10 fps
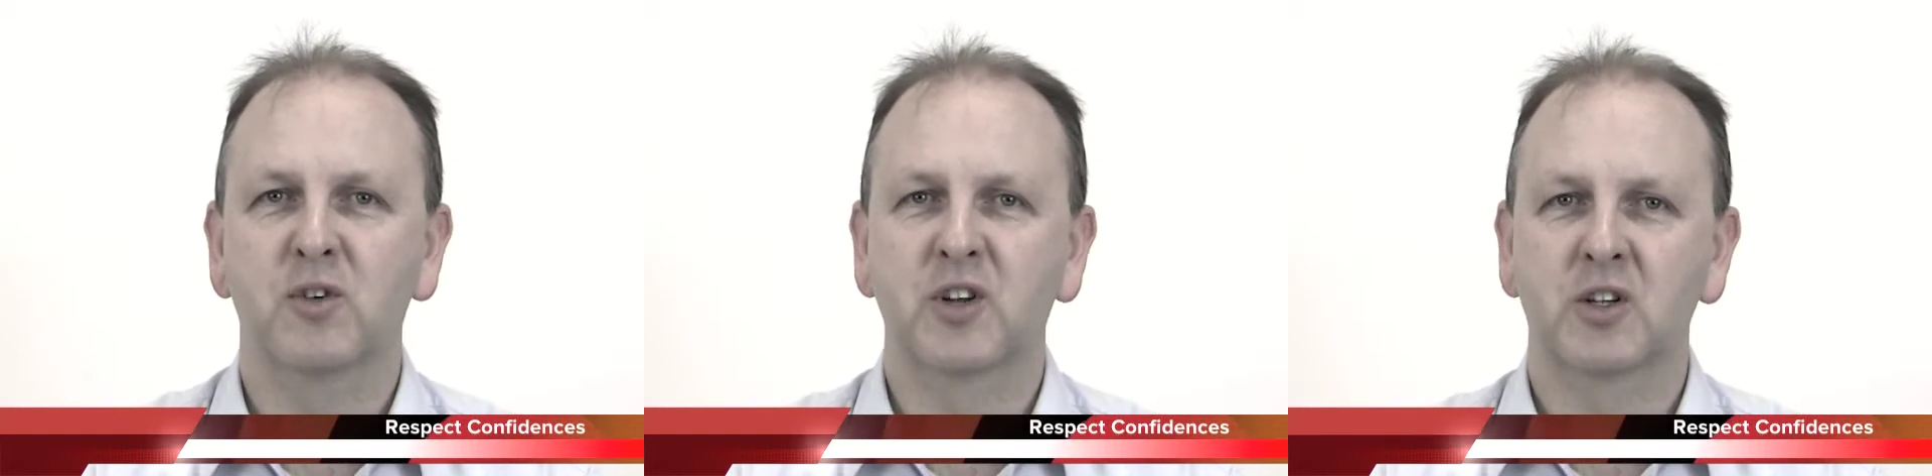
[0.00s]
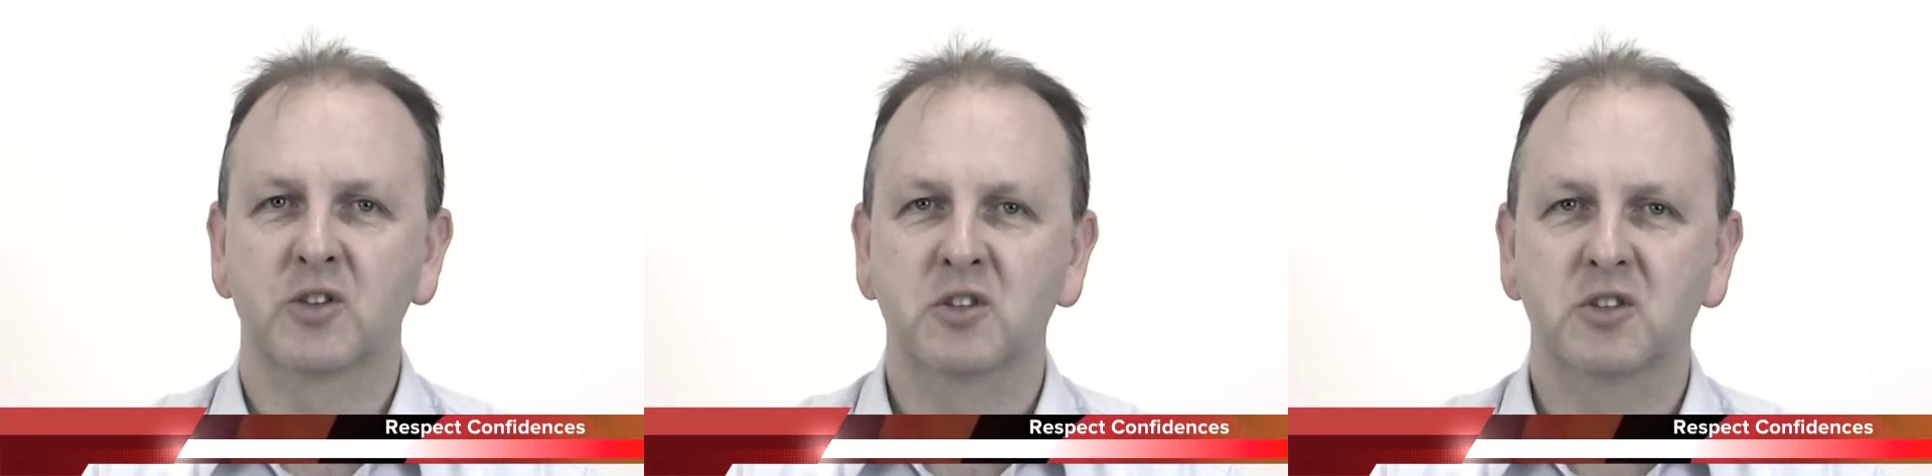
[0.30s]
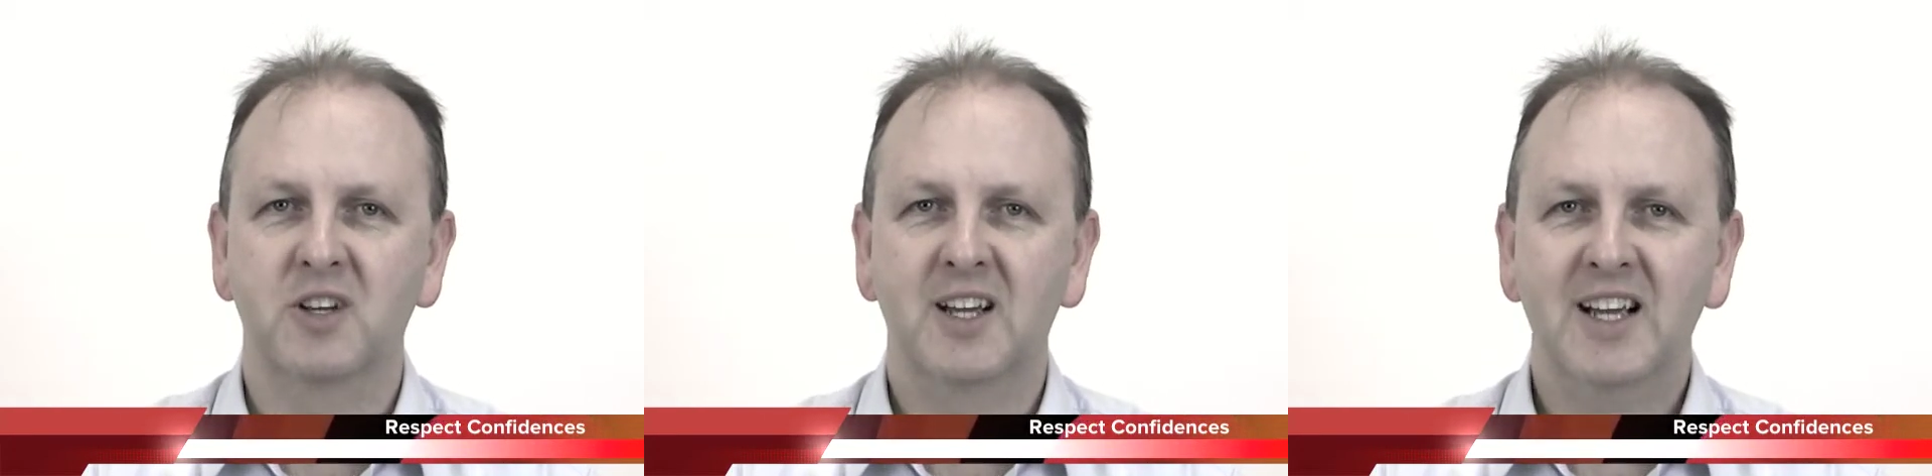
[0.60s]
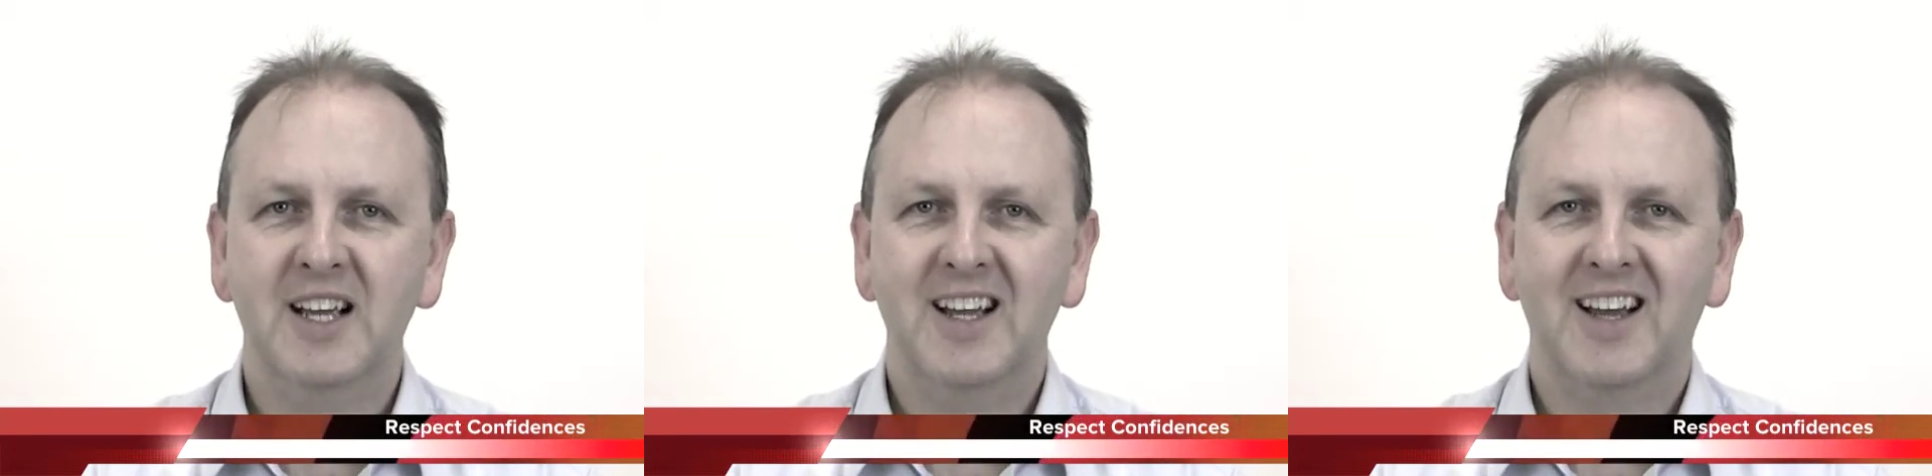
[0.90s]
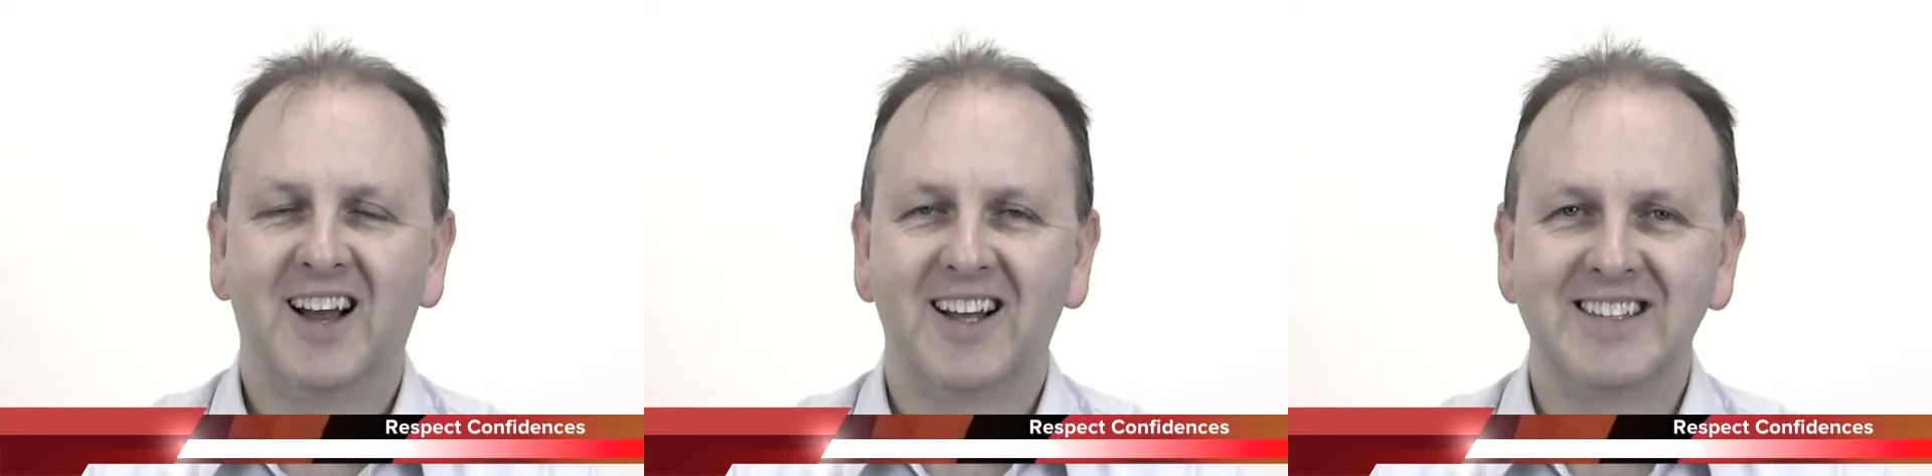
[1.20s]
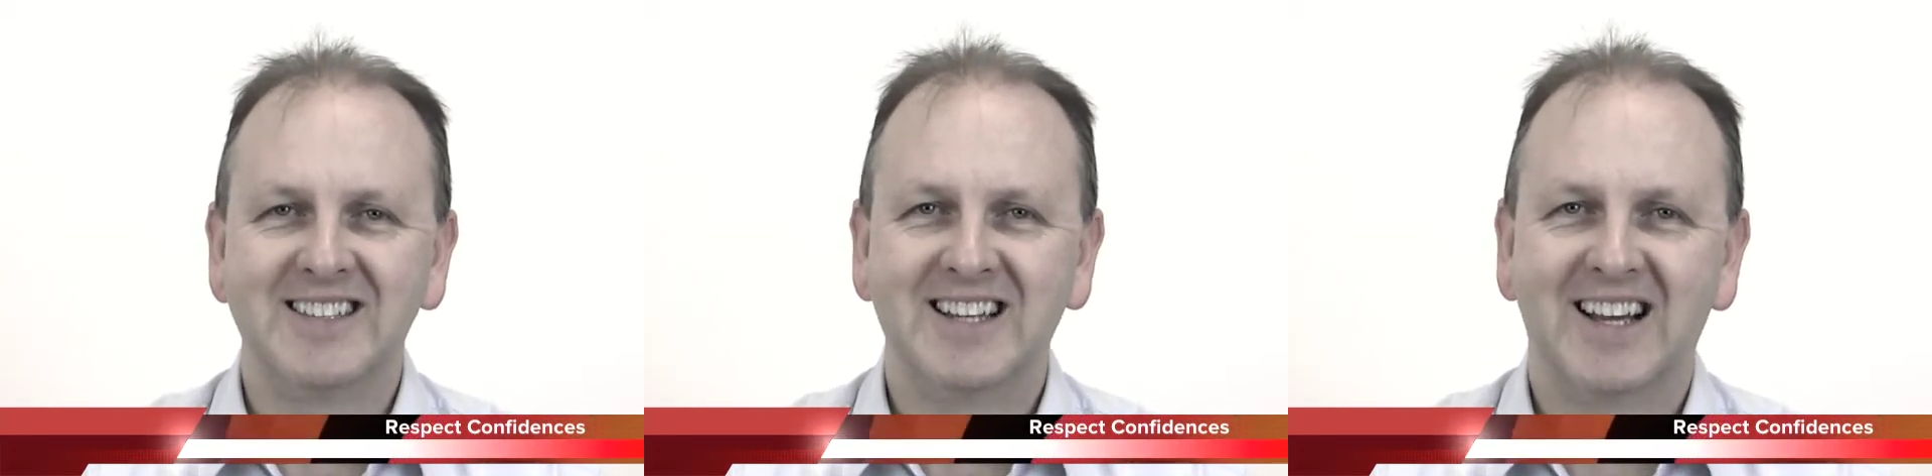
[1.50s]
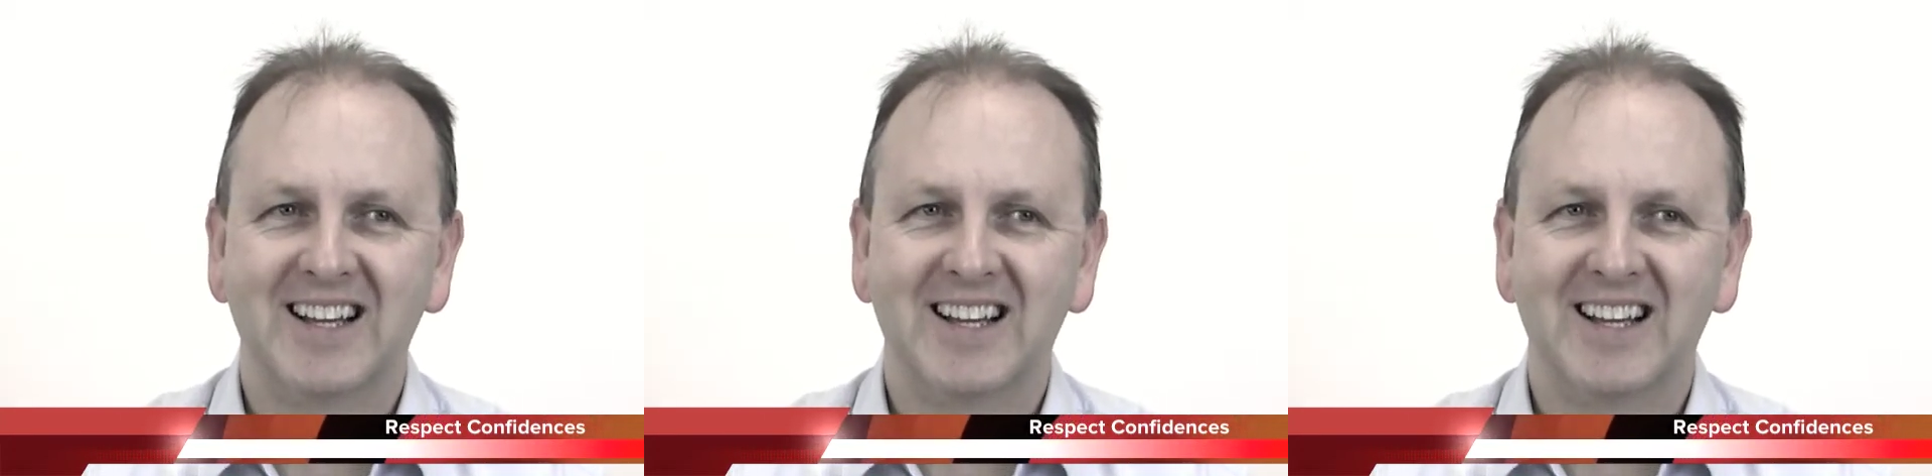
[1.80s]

over lunch, and